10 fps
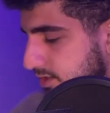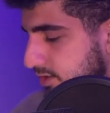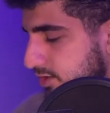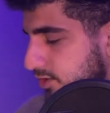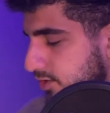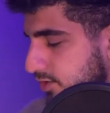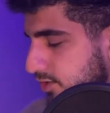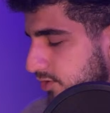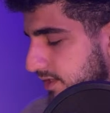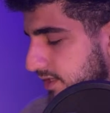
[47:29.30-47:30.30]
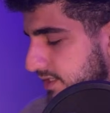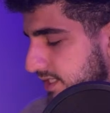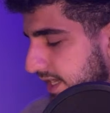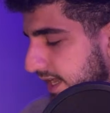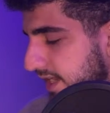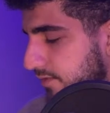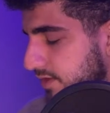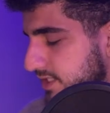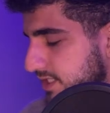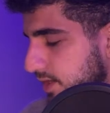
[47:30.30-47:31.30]
Do you agree with this? Can
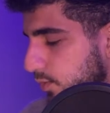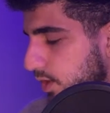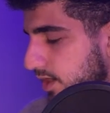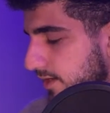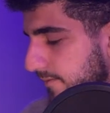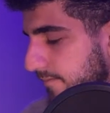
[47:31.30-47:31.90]
anyone say why?